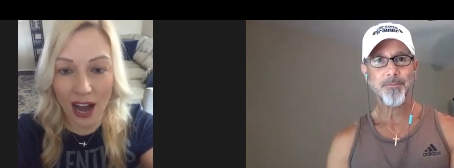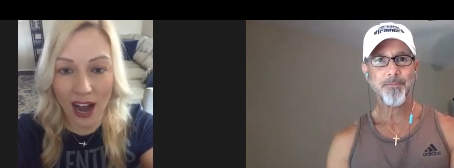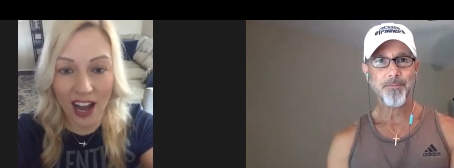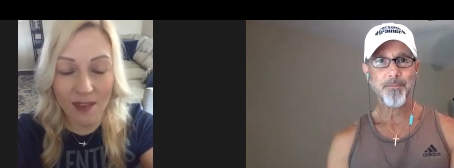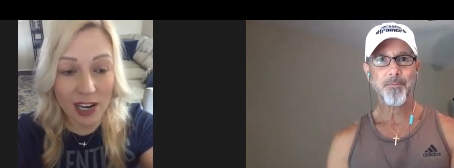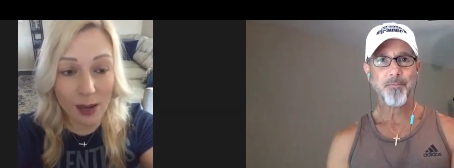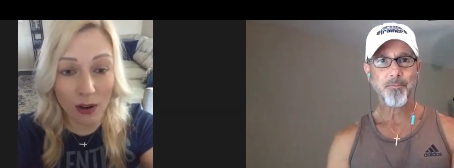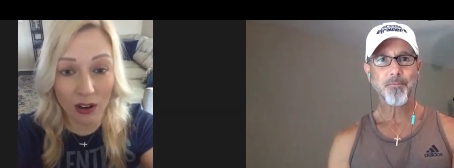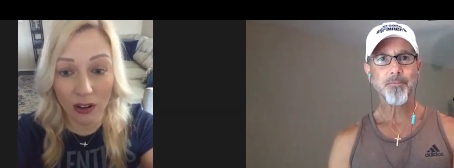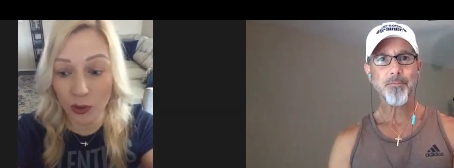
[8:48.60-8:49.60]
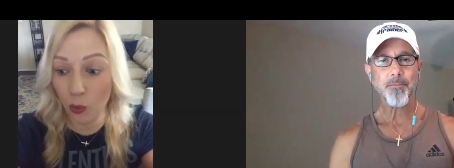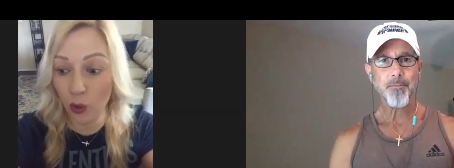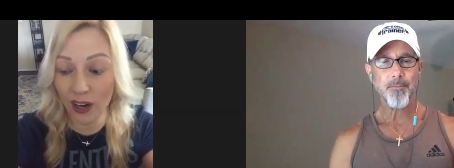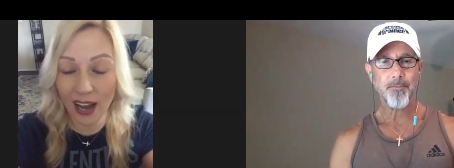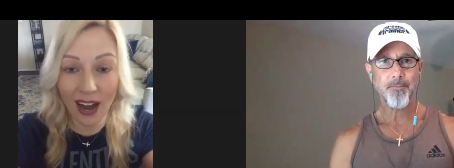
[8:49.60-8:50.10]
Speaker 1: I've been able to
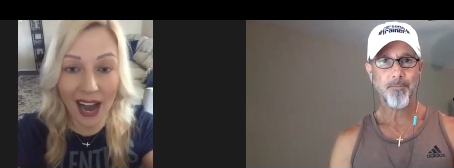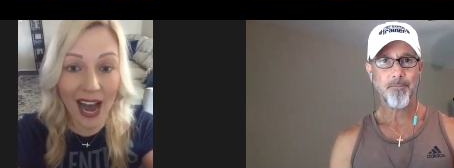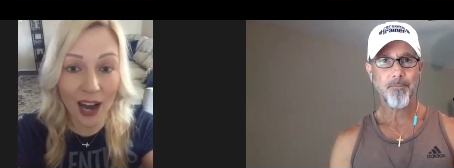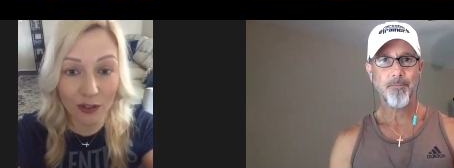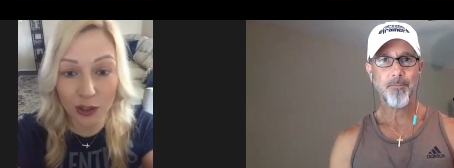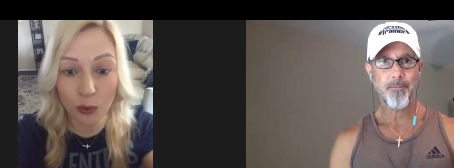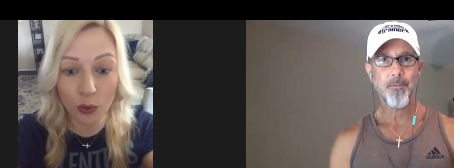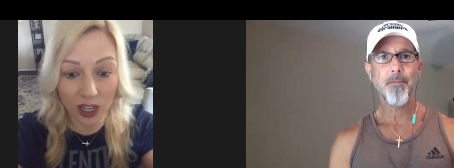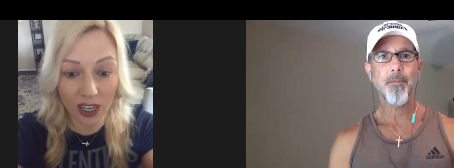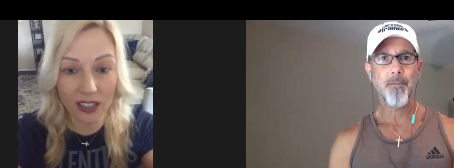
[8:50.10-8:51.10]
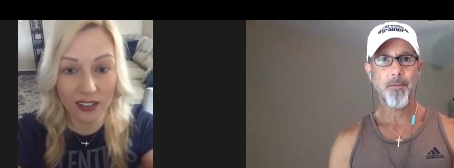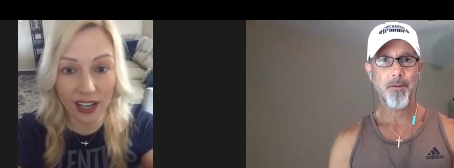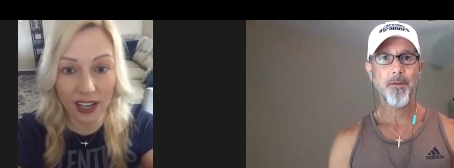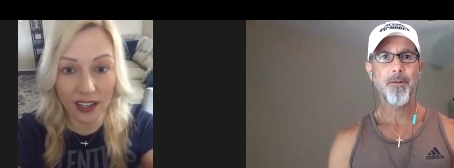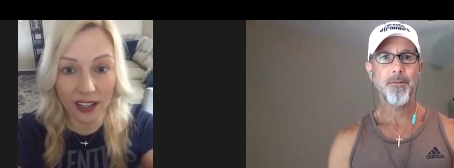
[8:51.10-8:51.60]
work out after work.
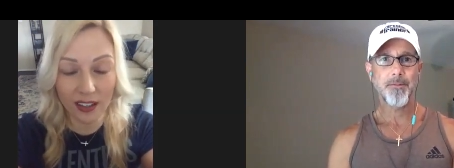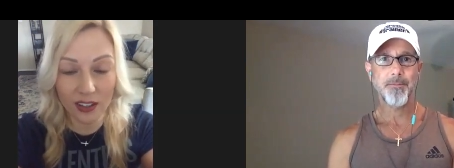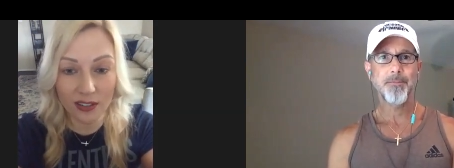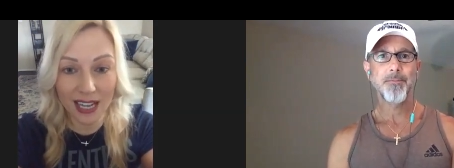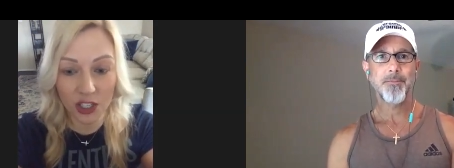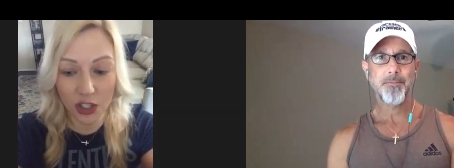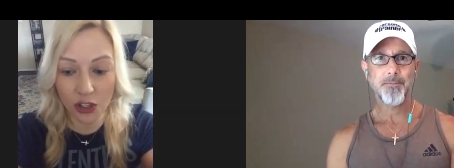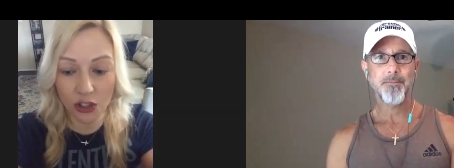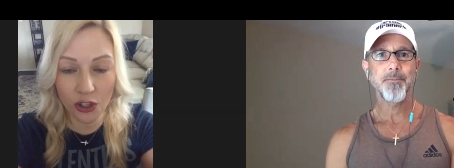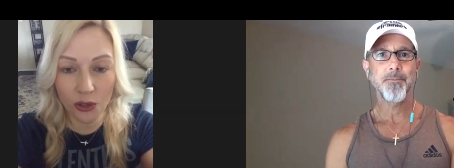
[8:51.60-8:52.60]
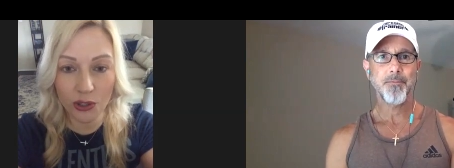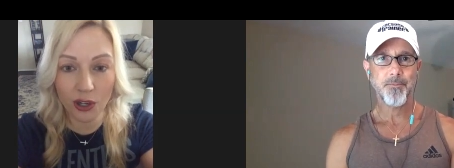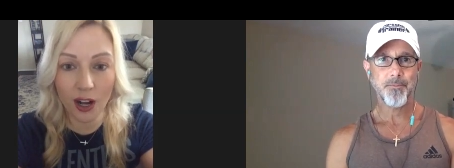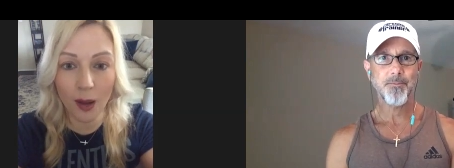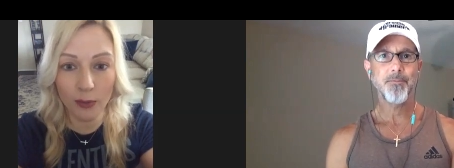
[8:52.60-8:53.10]
Like that's a huge
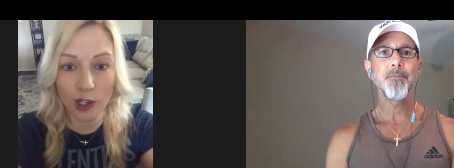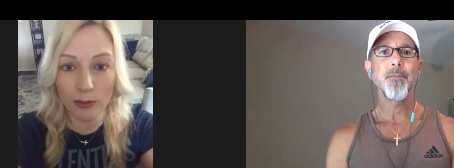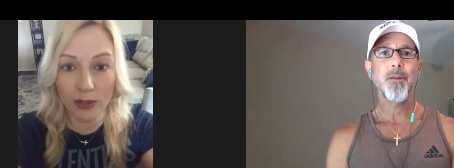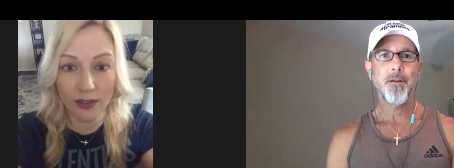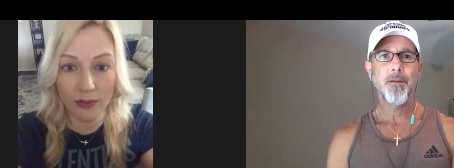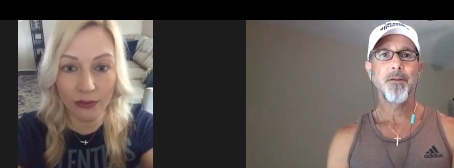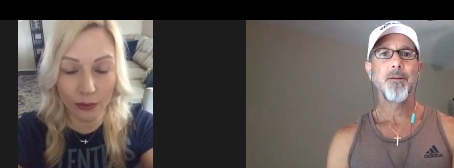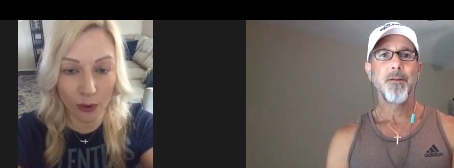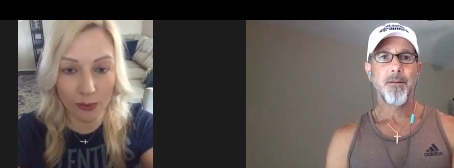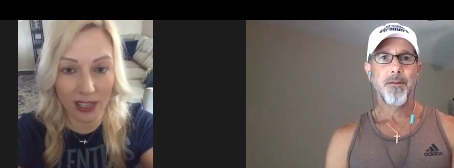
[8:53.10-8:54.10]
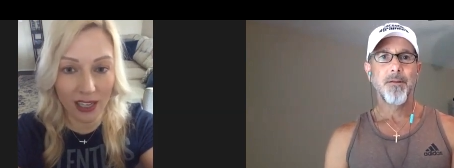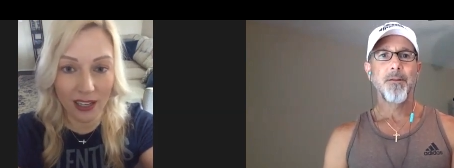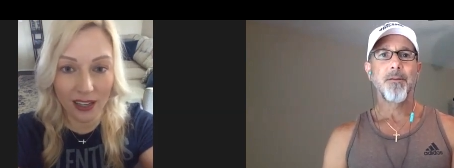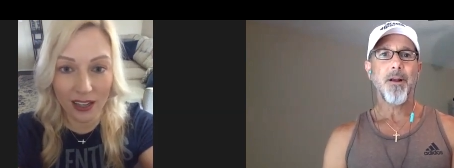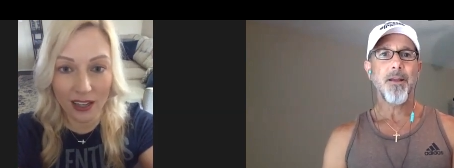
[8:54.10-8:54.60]
accomplishment for
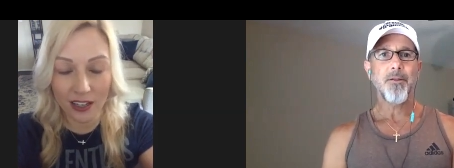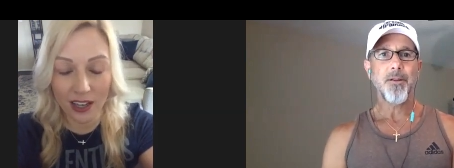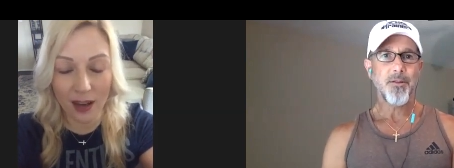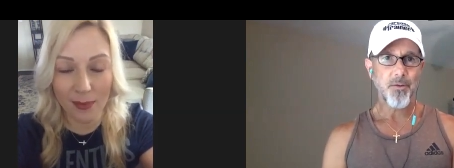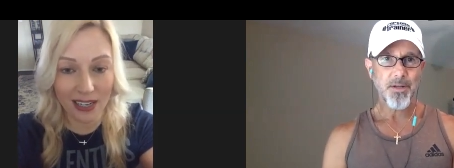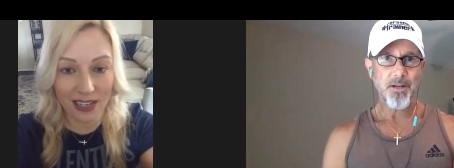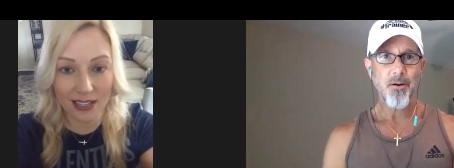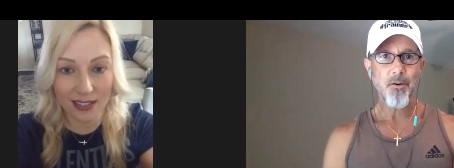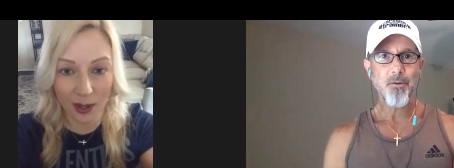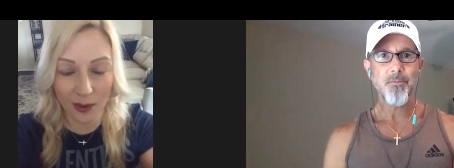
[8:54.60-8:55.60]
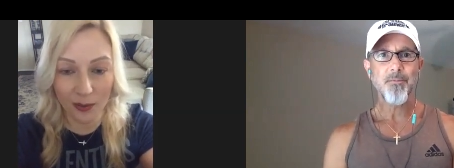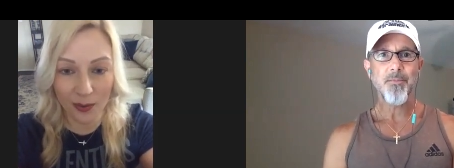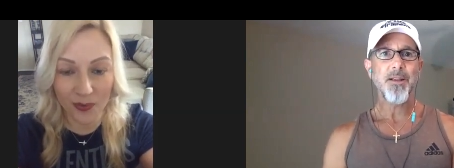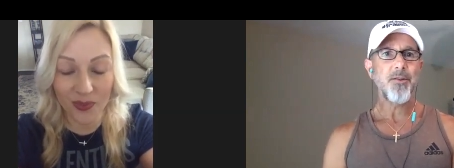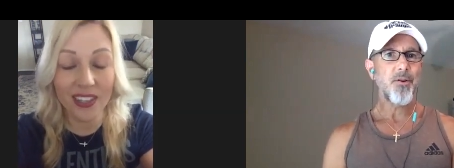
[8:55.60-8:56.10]
me.
Speaker 2: Right. You can um, do it at home
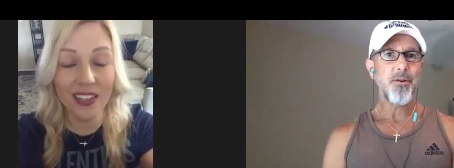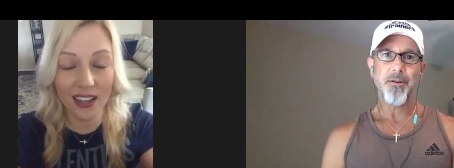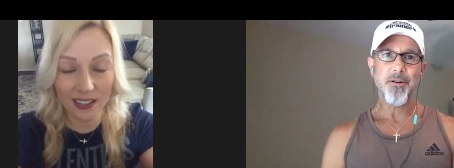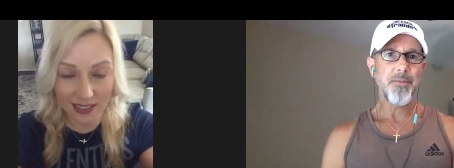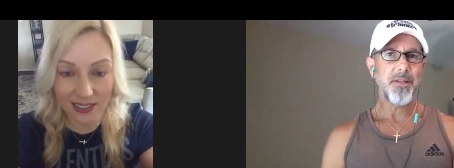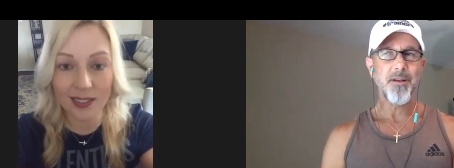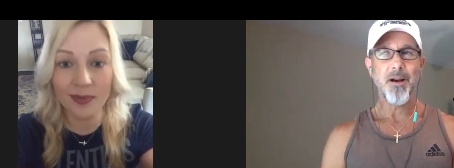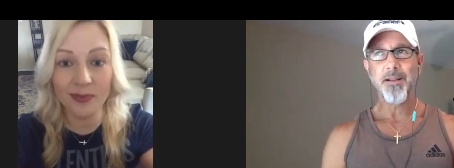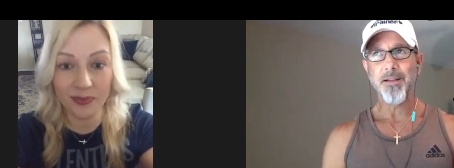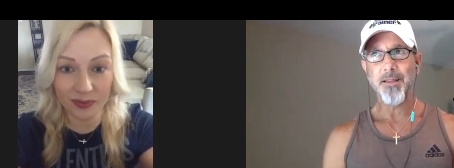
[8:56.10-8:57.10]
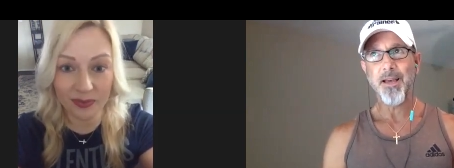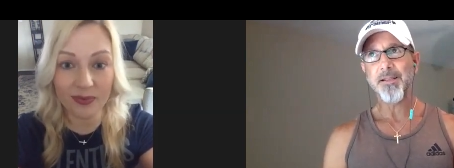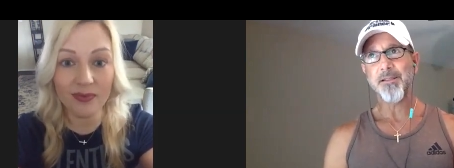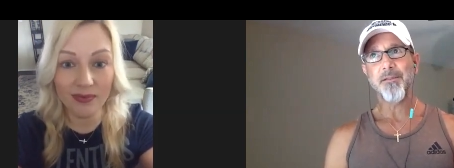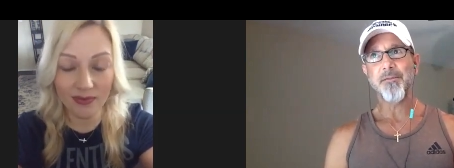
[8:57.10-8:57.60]
and you know you're going to be done in
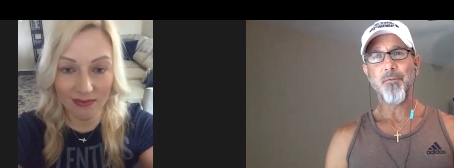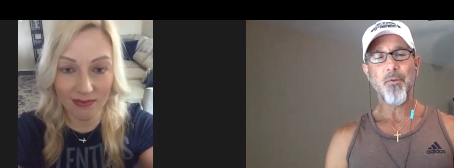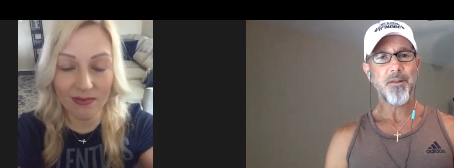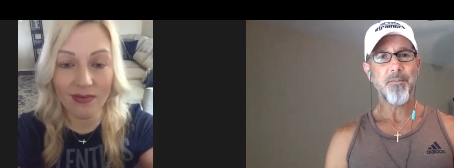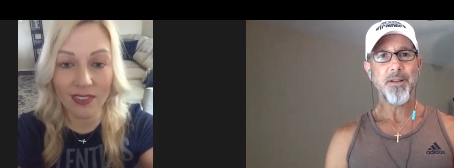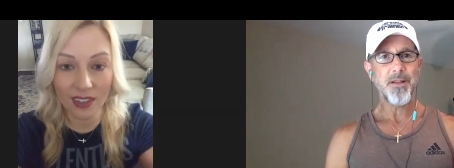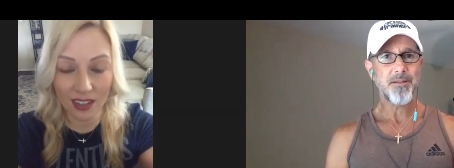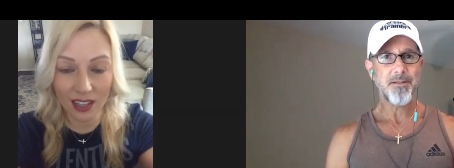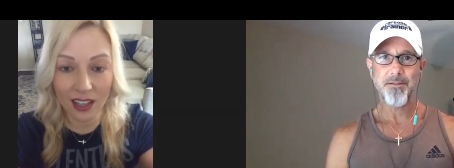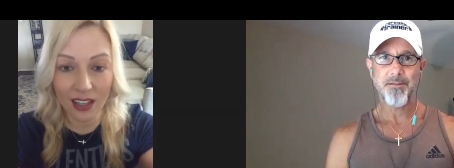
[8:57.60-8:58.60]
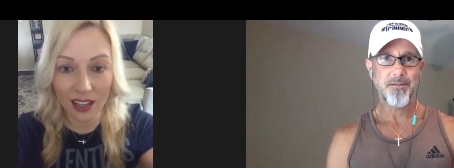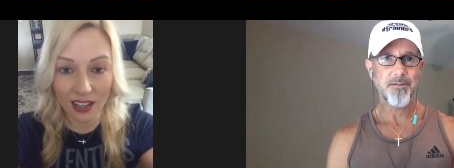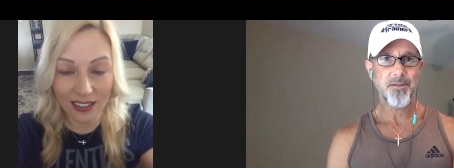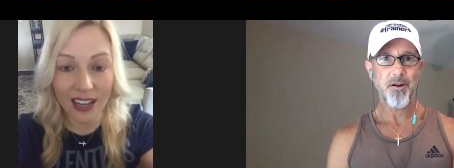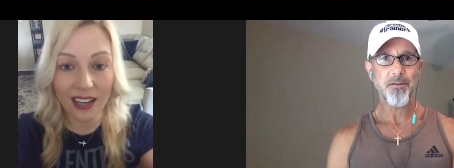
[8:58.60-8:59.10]
less than 40 minutes
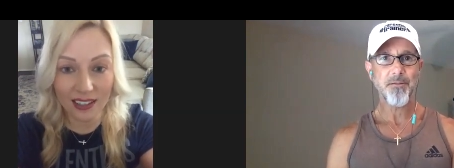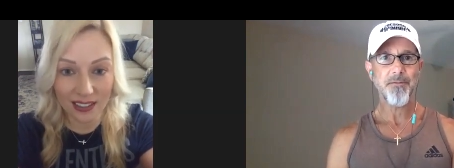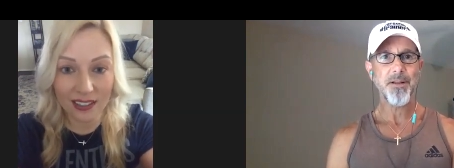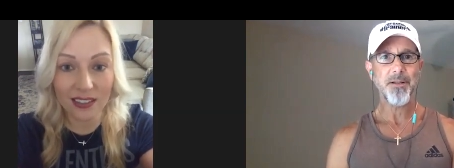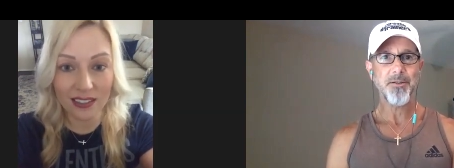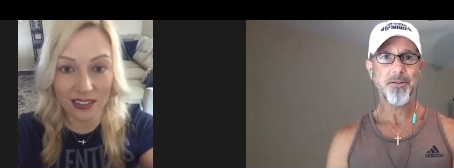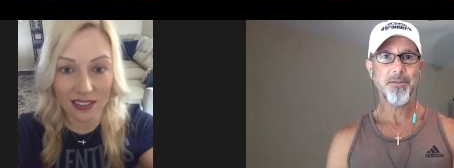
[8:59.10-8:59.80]
start to finish.